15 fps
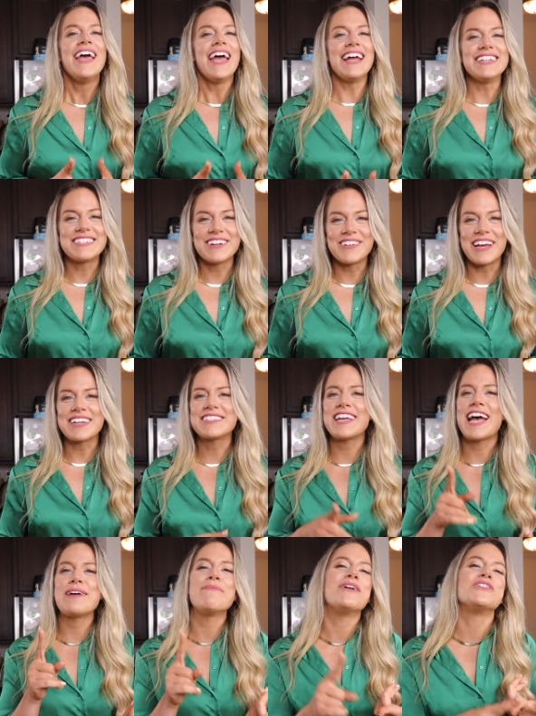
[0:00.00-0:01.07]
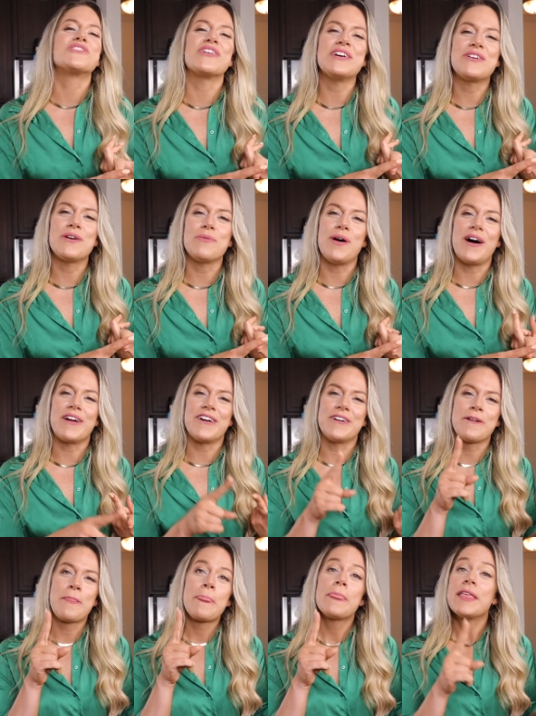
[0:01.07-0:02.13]
Until next time, drink your
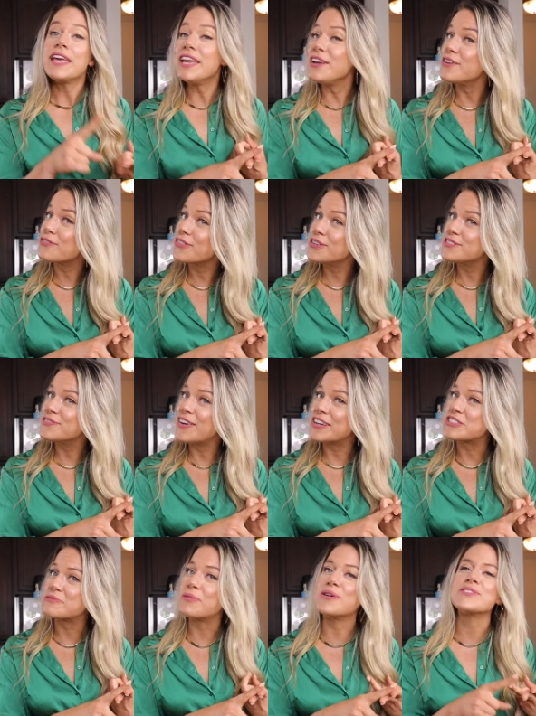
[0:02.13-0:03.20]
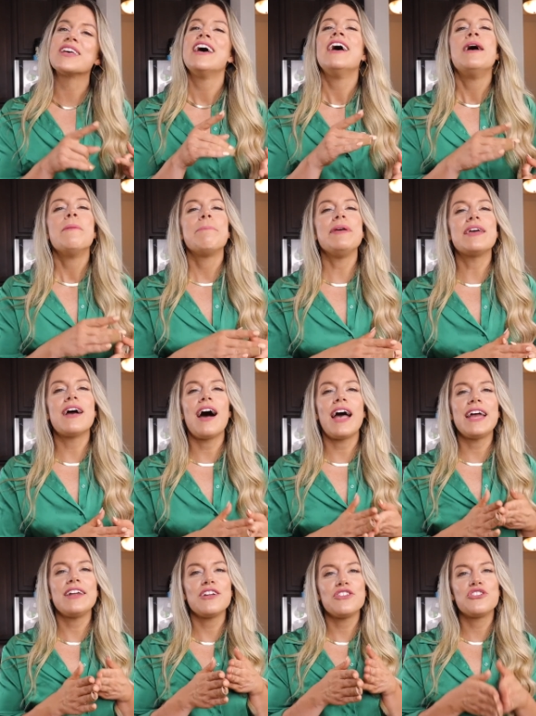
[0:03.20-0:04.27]
water. Eat your fruits and vegetables. Be
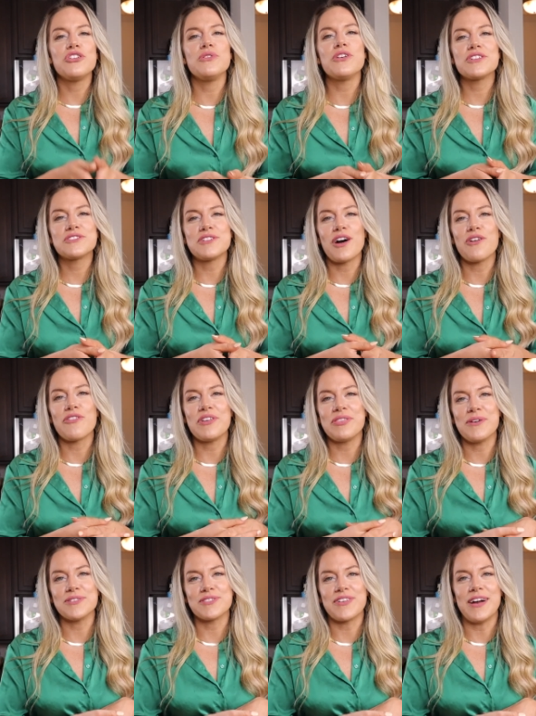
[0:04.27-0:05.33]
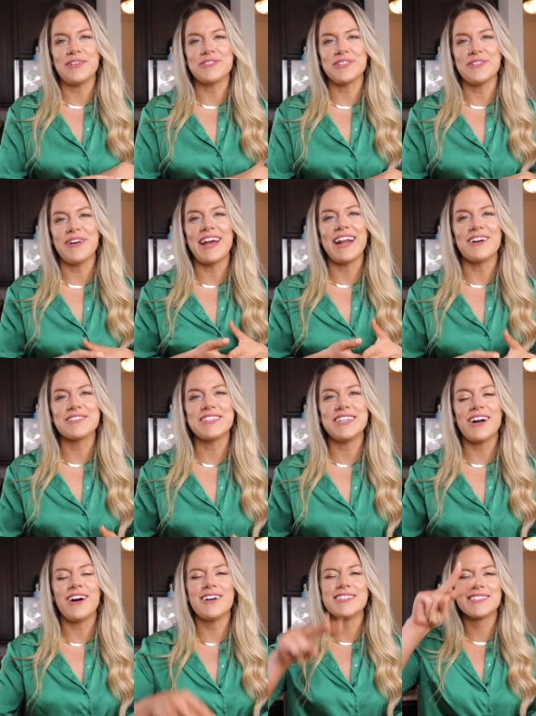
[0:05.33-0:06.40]
kind to yourself and those around you. And I'll see
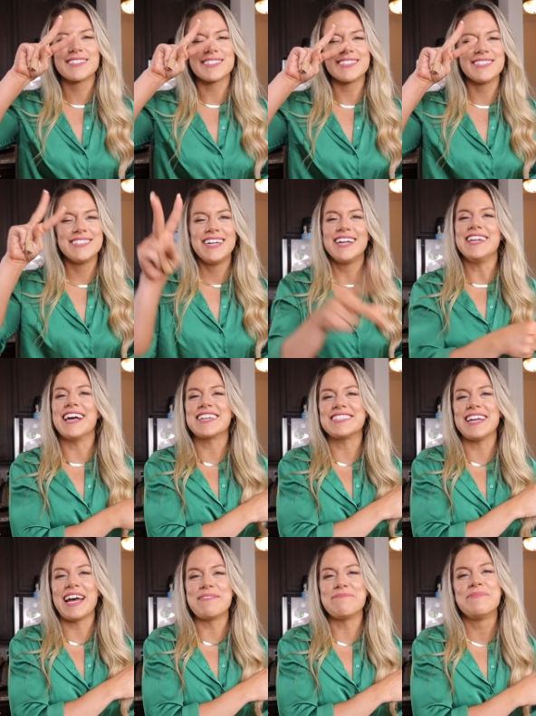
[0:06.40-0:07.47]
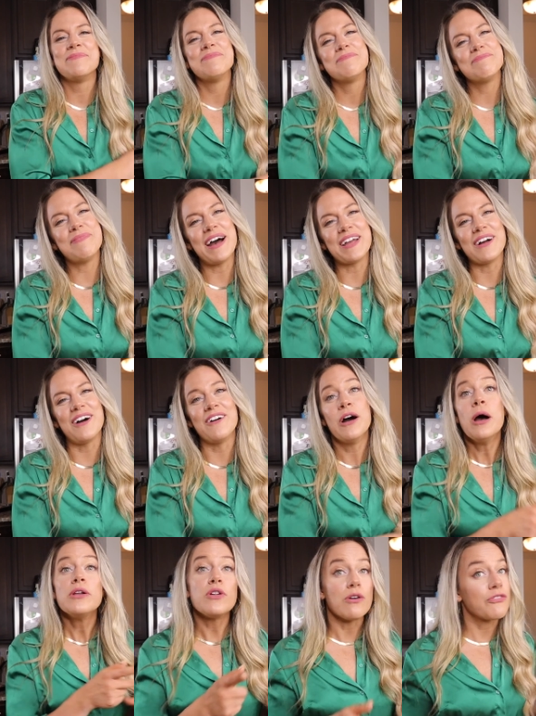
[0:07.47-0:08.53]
y'all next time. Bye, y'all.
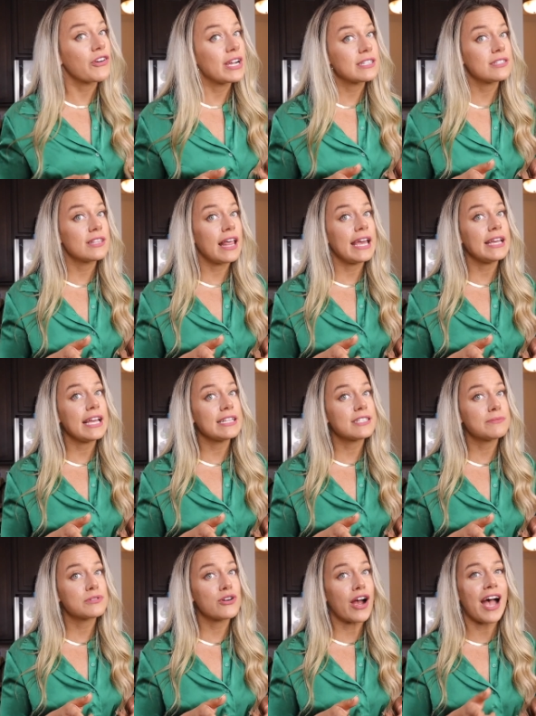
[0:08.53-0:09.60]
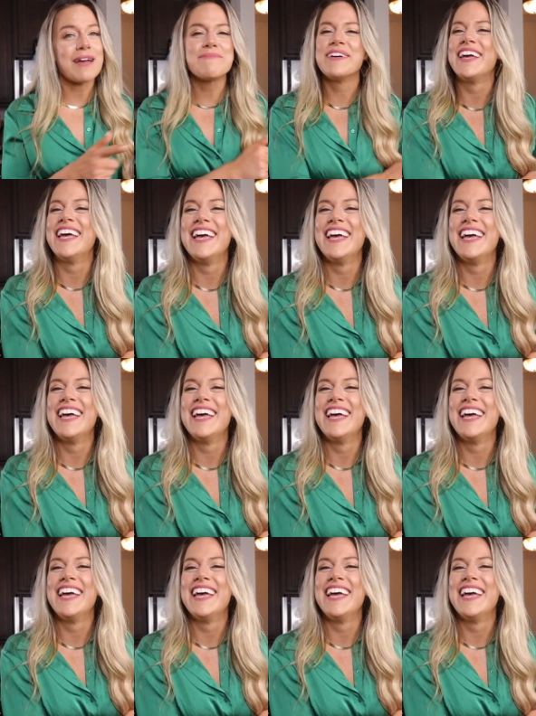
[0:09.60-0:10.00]
Don't forget to like and subscribe.